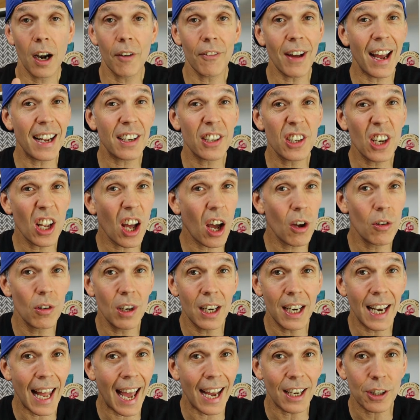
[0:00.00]
and I've had no
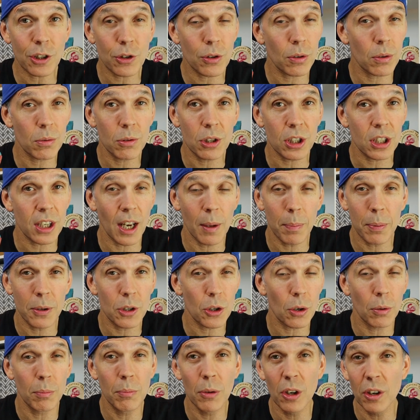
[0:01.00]
lateral
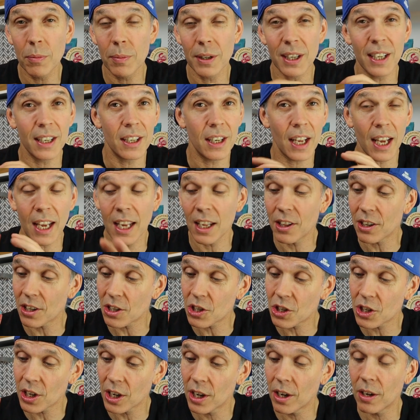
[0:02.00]
slippage or movement in either
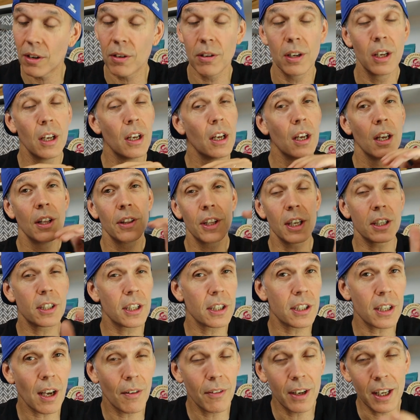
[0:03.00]
shoe. This
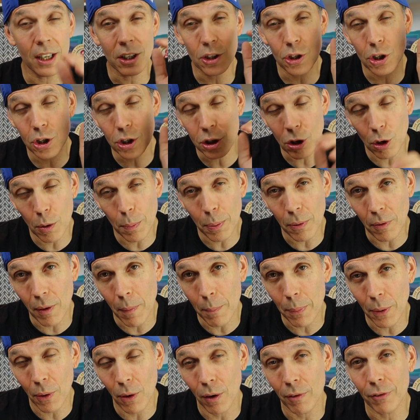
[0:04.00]
is something super
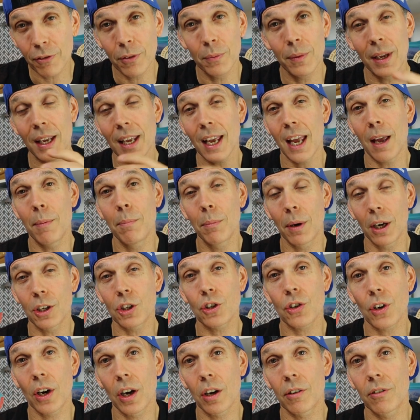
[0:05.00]
important for me in my
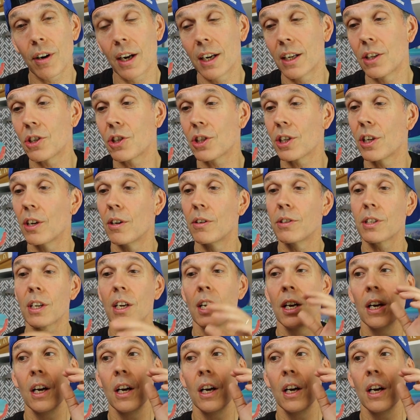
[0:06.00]
trail running shoes,